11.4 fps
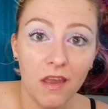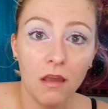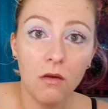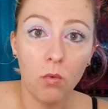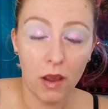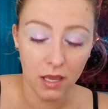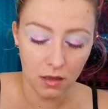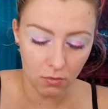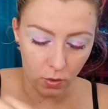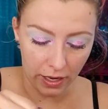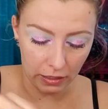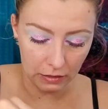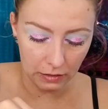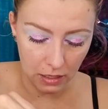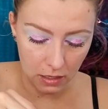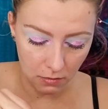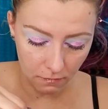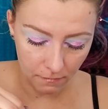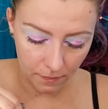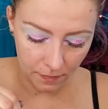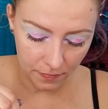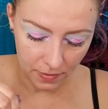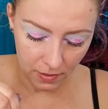quite quickly.
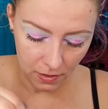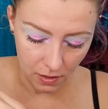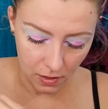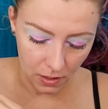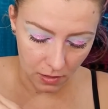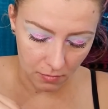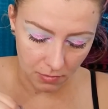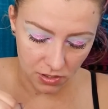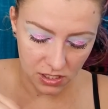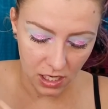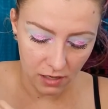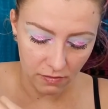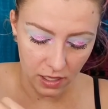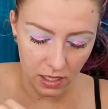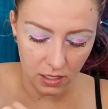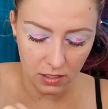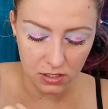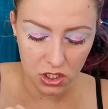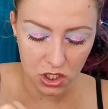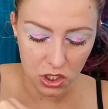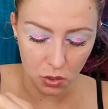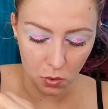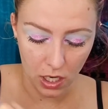I'm just kind of like
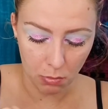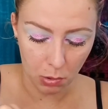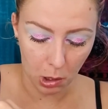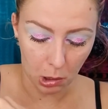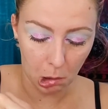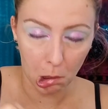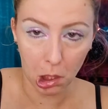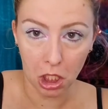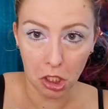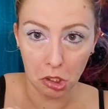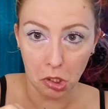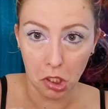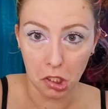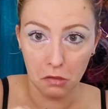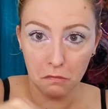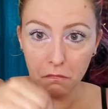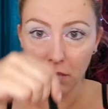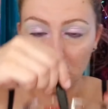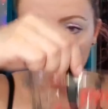scraping it off of